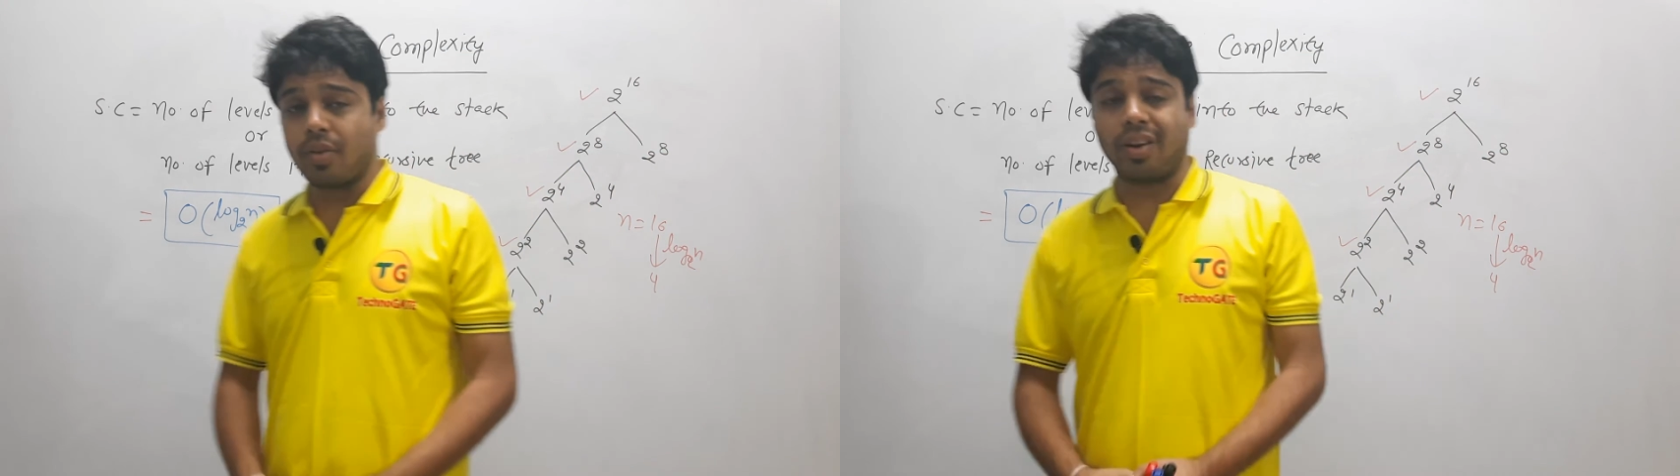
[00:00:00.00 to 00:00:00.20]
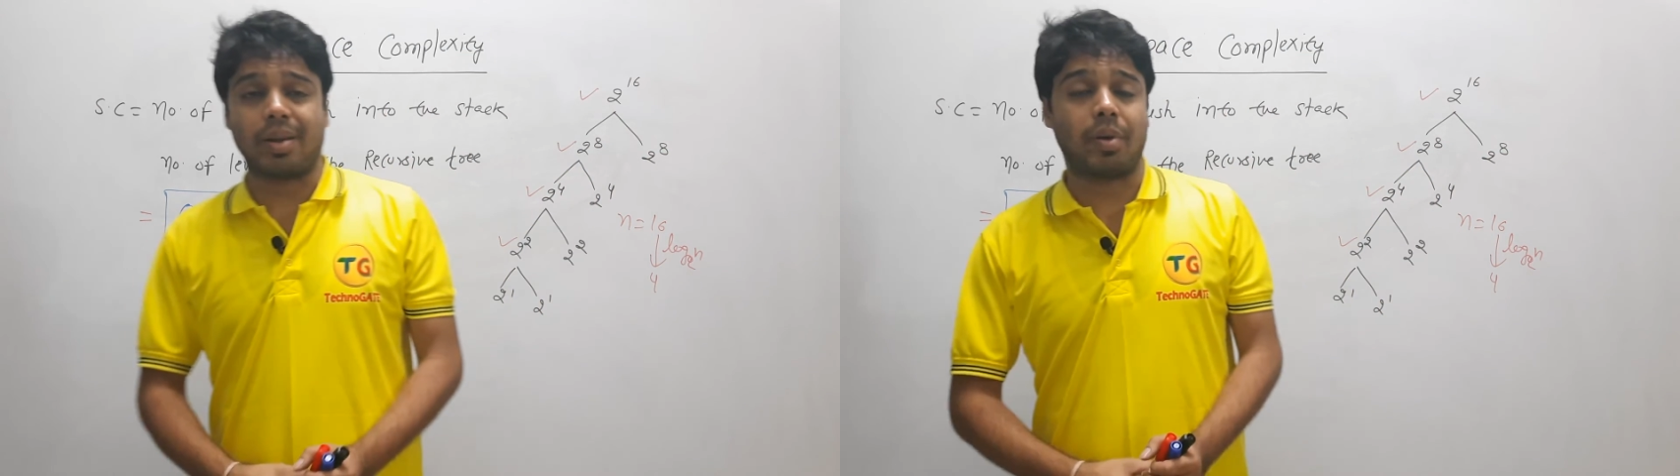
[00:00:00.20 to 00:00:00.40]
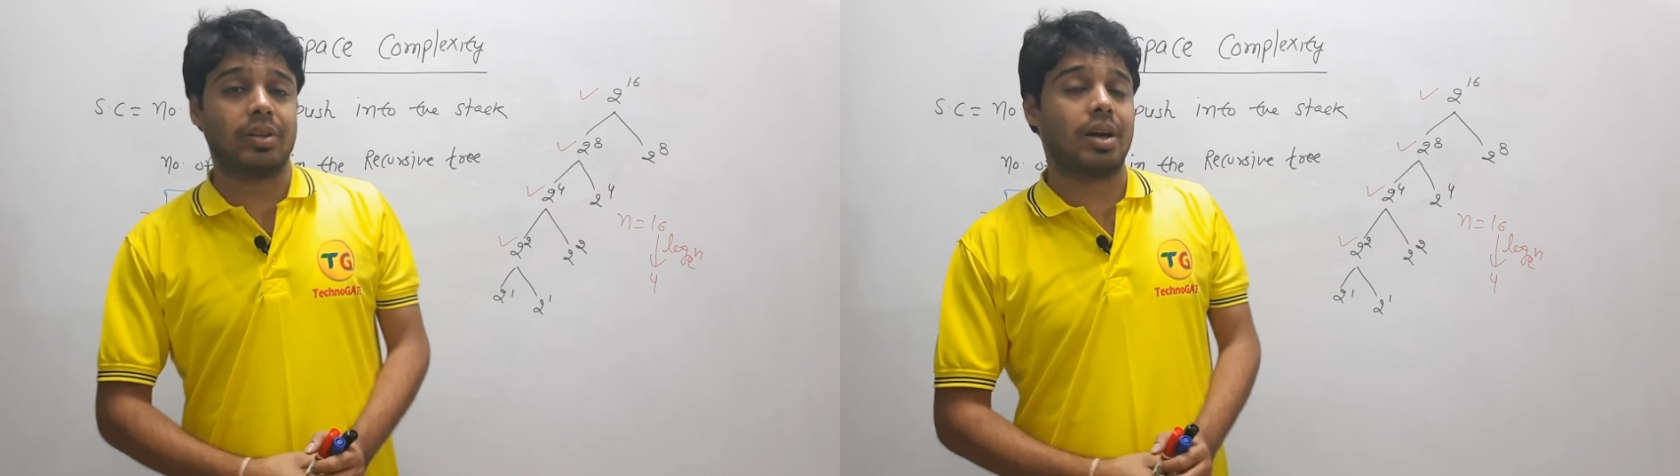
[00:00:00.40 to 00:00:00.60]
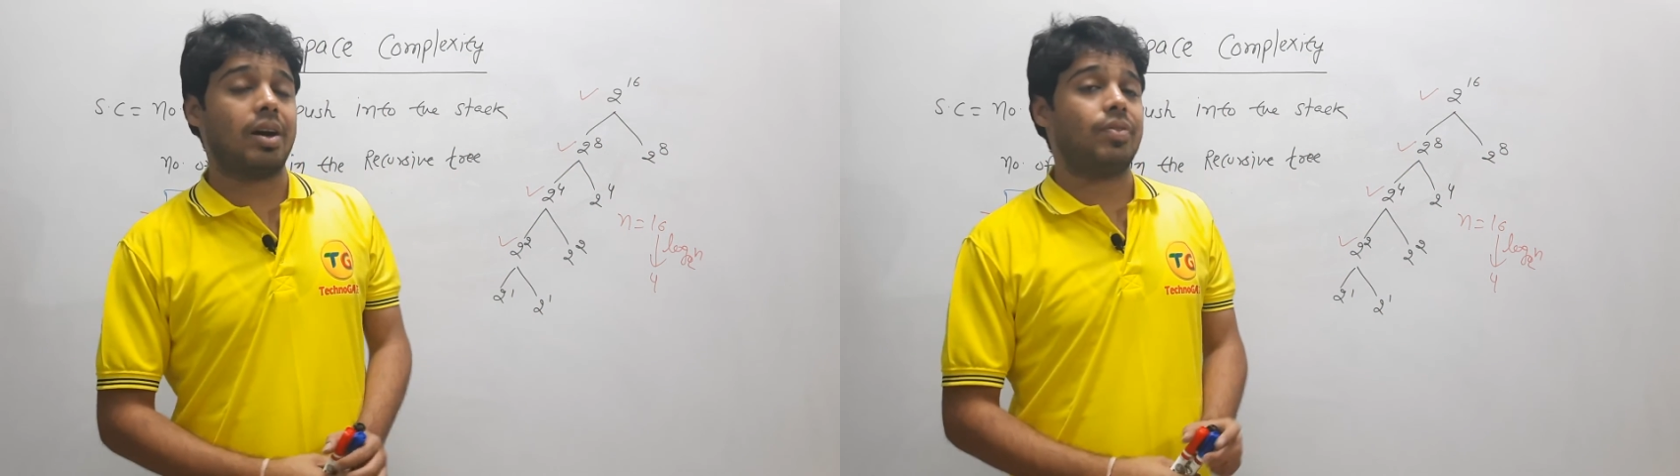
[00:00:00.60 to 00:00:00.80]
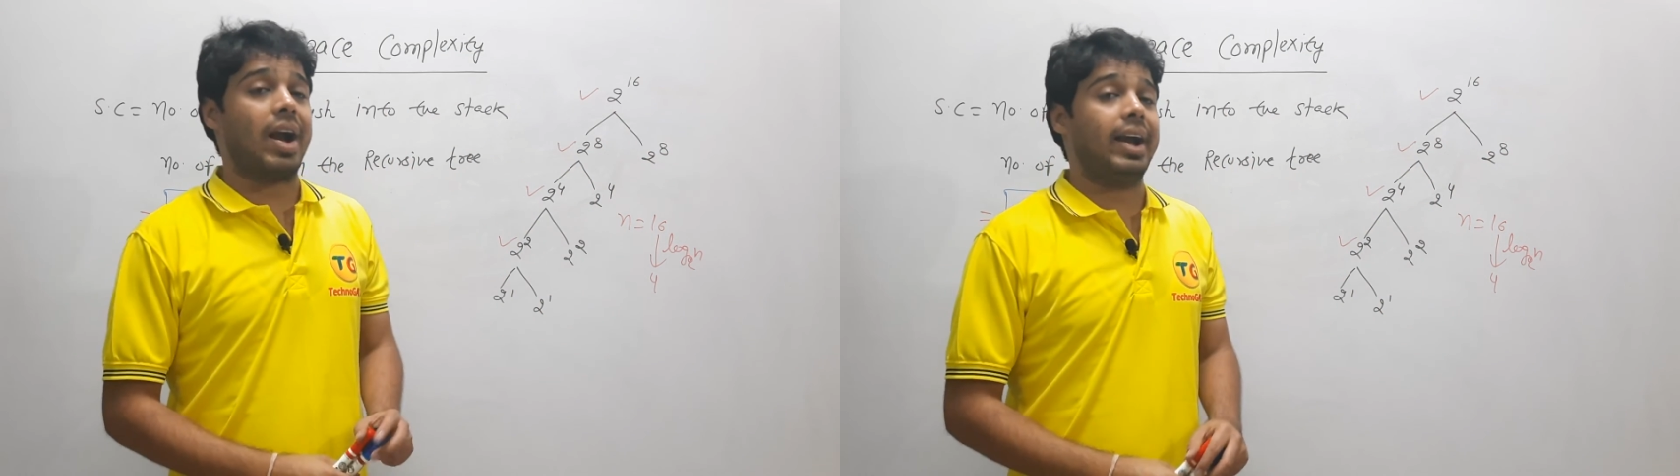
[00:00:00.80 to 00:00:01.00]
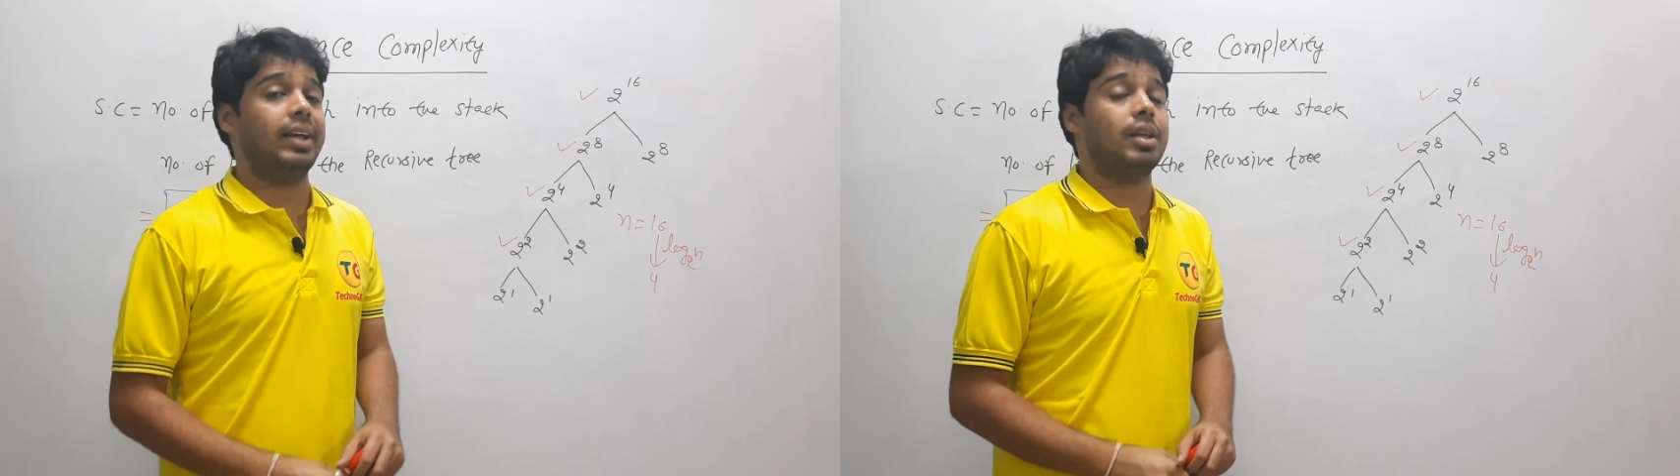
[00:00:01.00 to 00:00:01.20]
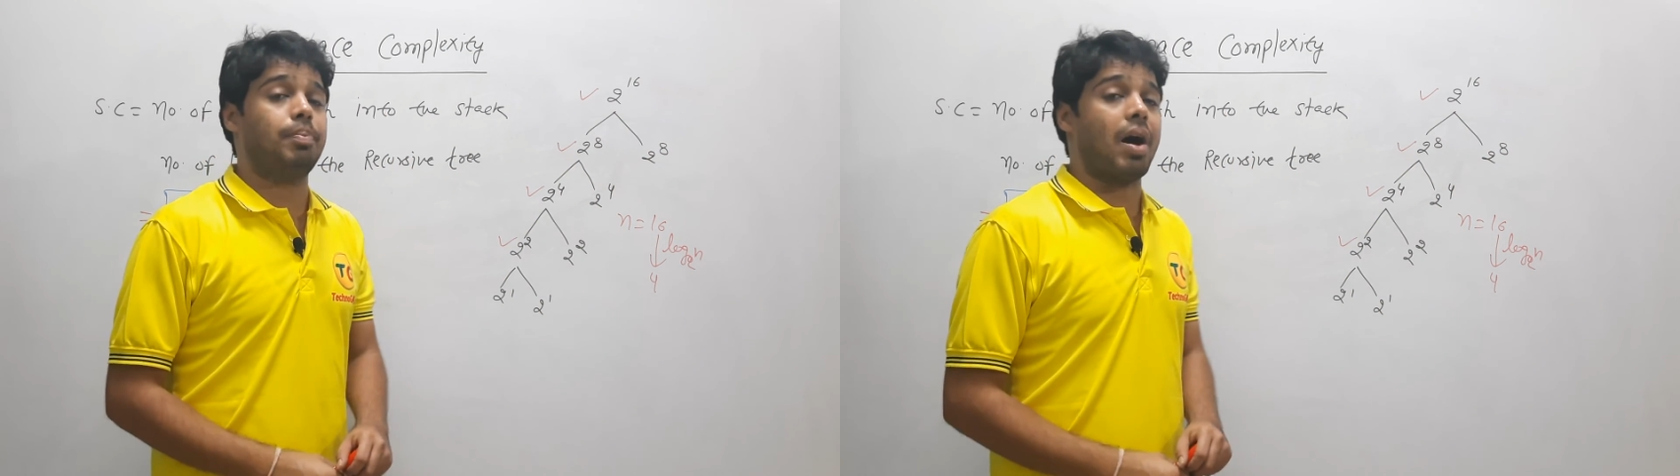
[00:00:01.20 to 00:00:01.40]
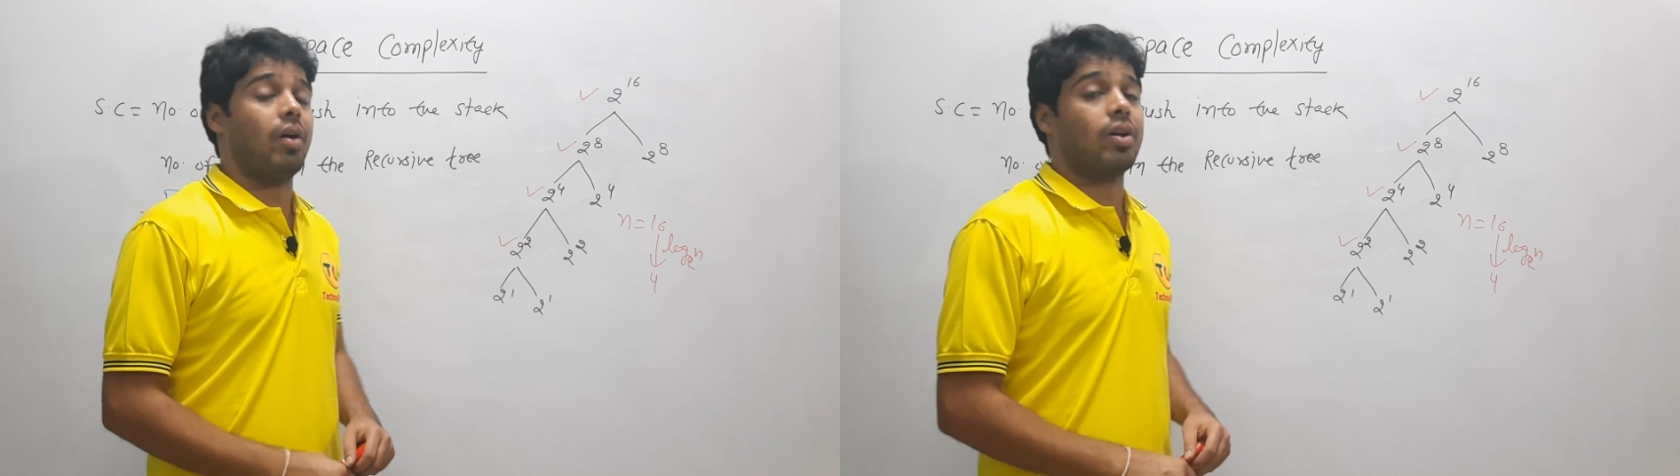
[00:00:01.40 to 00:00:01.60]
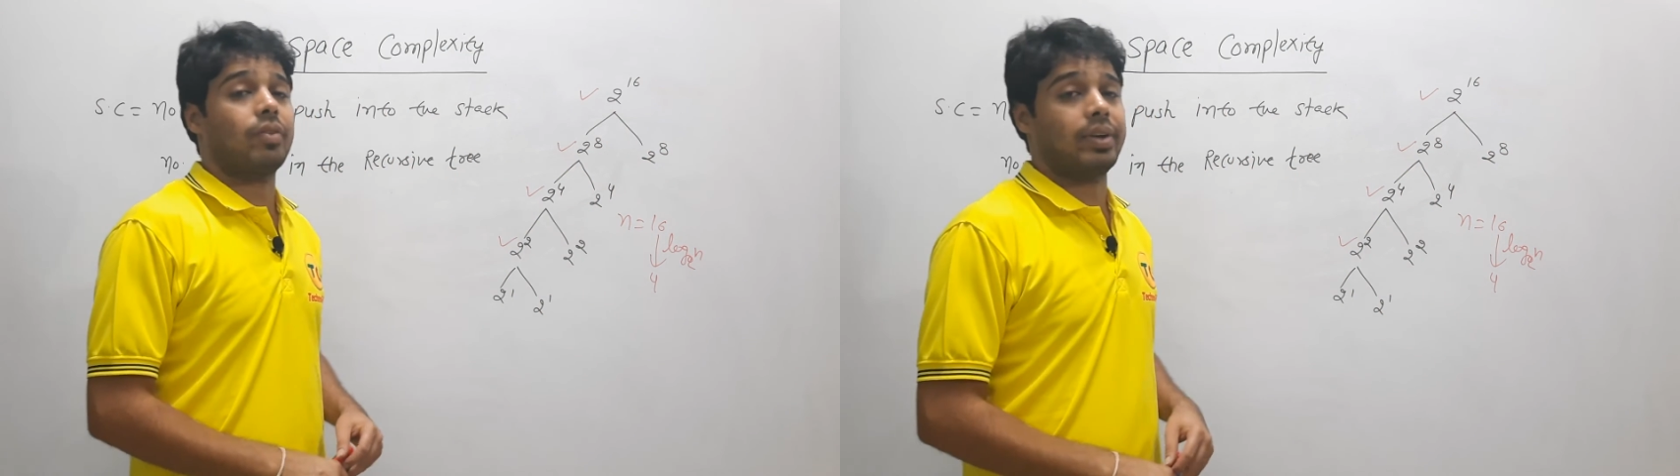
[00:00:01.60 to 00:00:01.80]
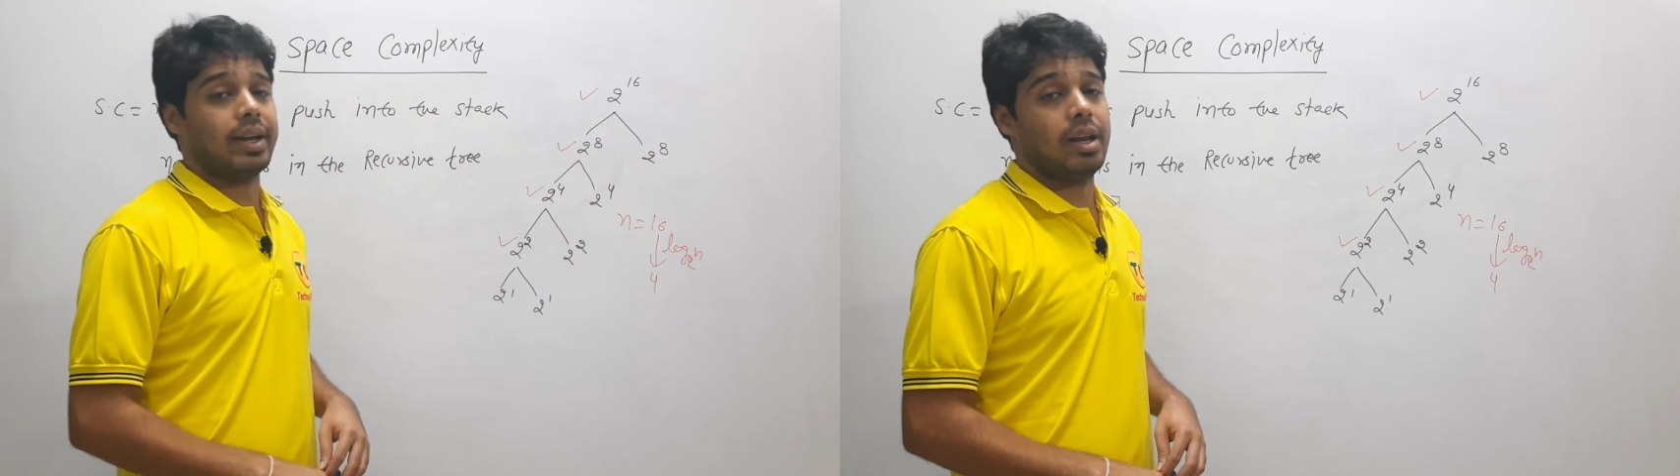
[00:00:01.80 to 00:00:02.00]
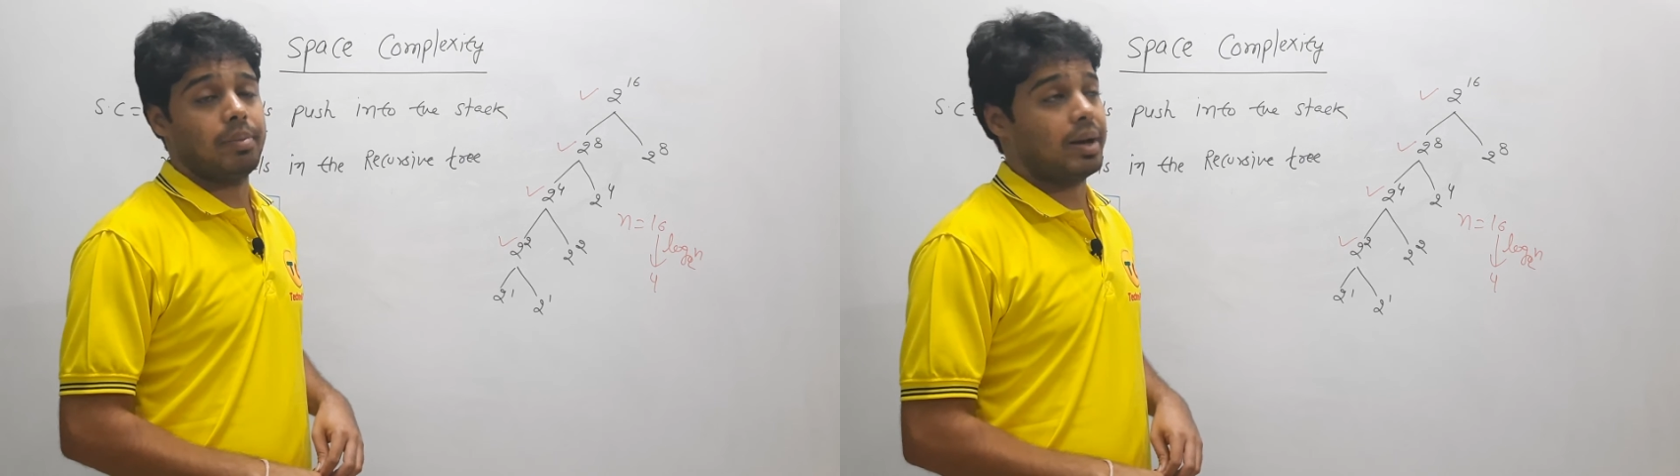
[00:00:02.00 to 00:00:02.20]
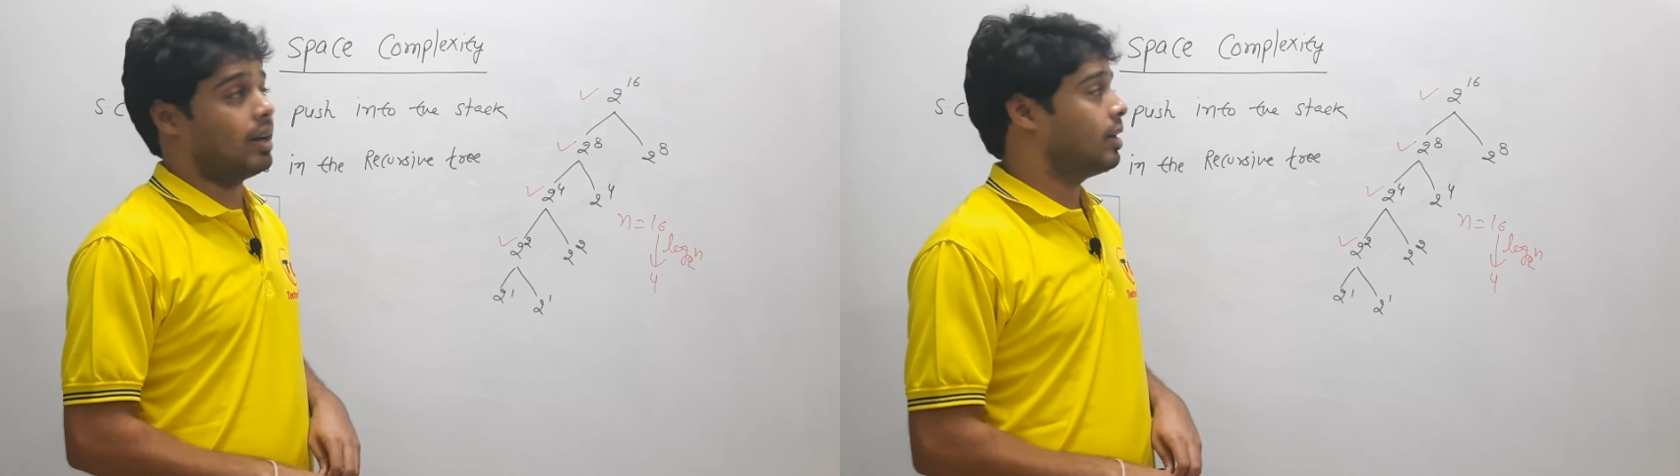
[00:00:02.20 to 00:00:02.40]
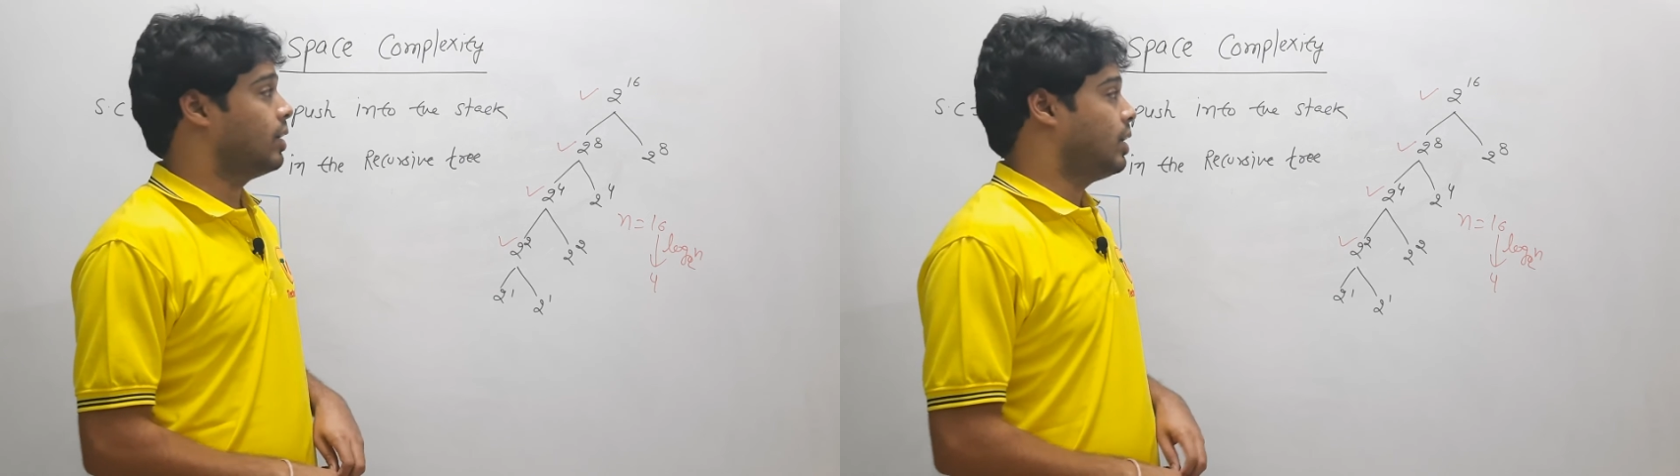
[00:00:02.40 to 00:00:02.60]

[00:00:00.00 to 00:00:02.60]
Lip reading: what about the finding the power of an element